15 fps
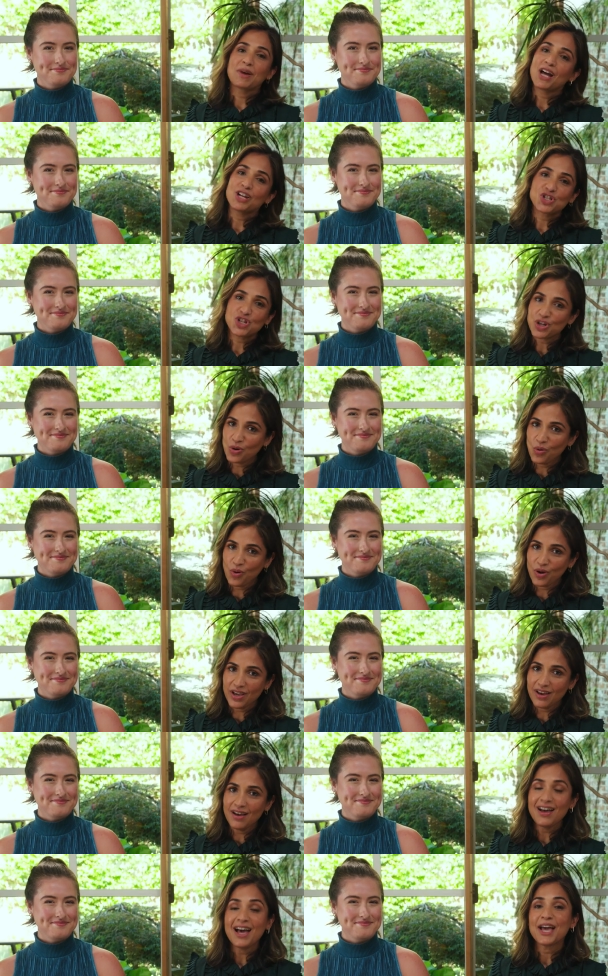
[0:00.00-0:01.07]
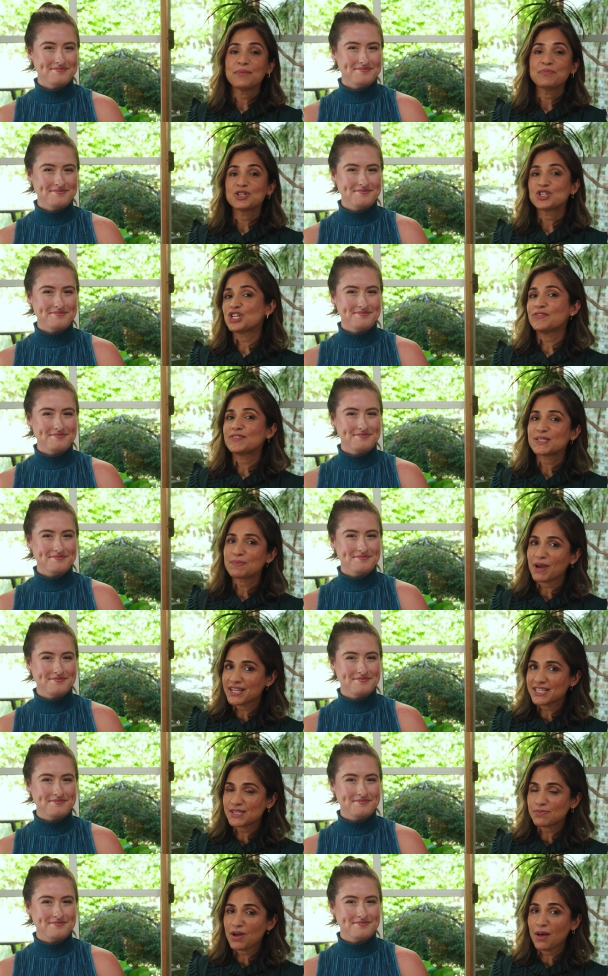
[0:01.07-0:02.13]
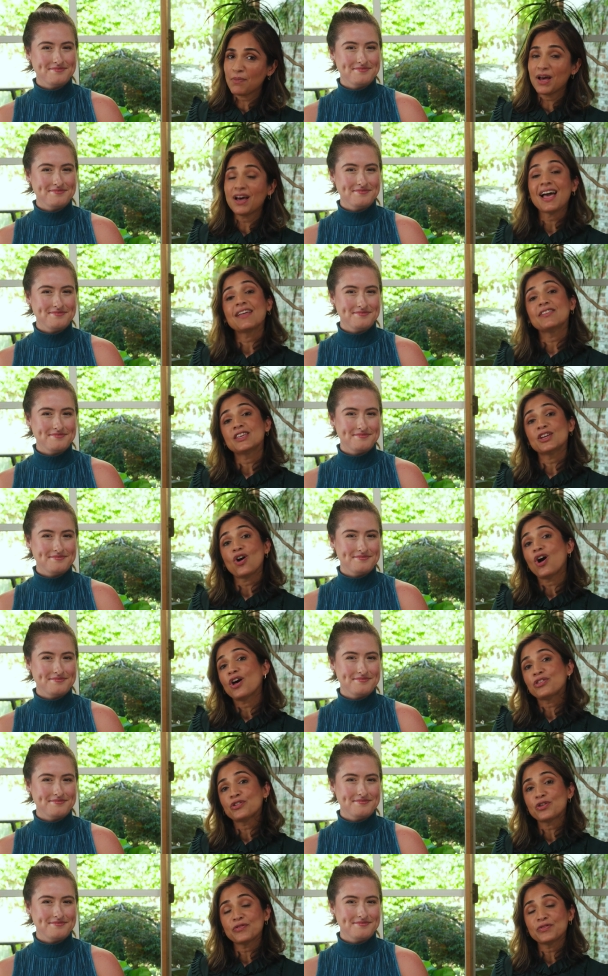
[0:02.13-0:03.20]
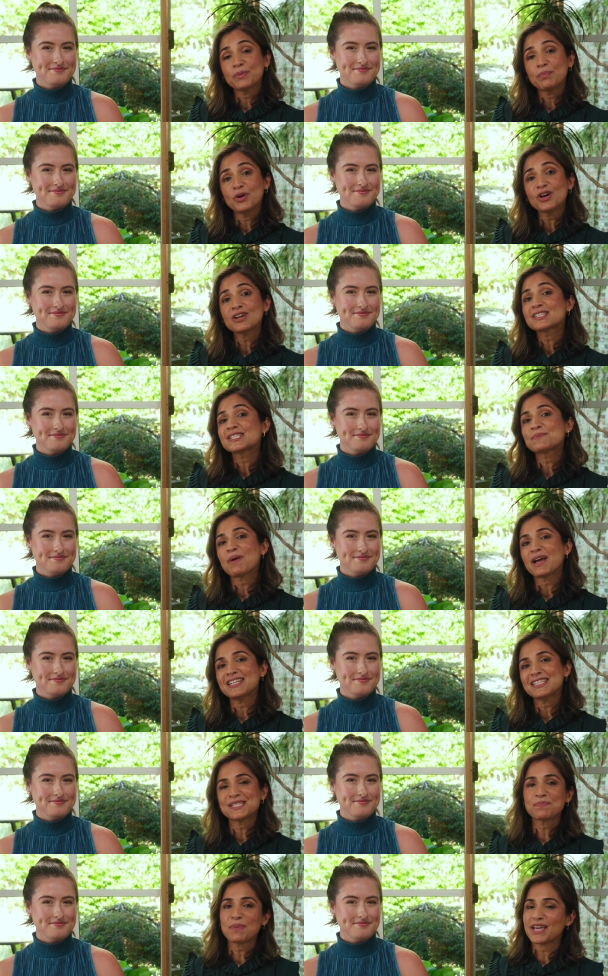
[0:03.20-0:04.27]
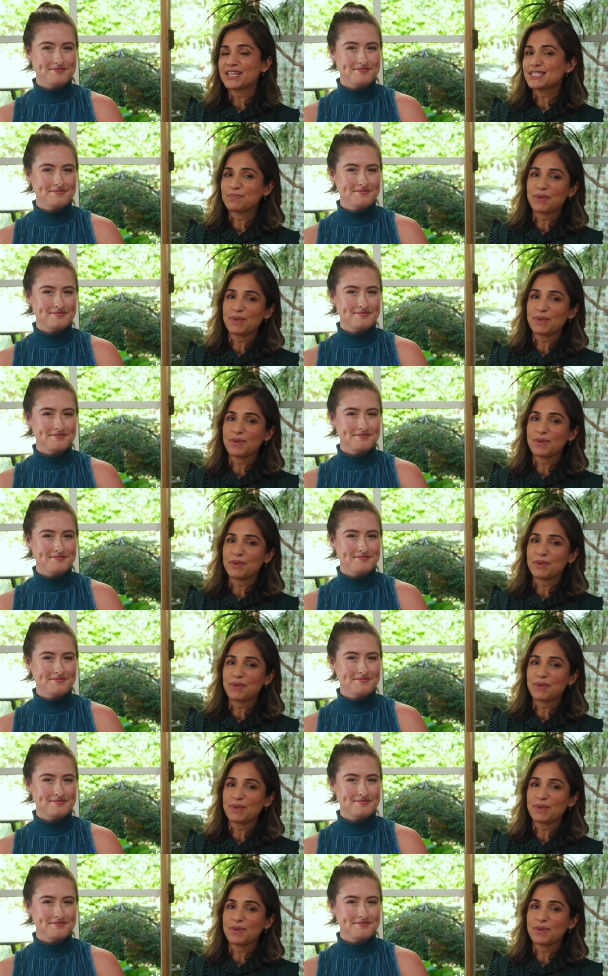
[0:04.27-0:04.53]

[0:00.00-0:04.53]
Speaker 1: Kanchan Koya. I'm the chief spice mama and the author of the book Spice Spice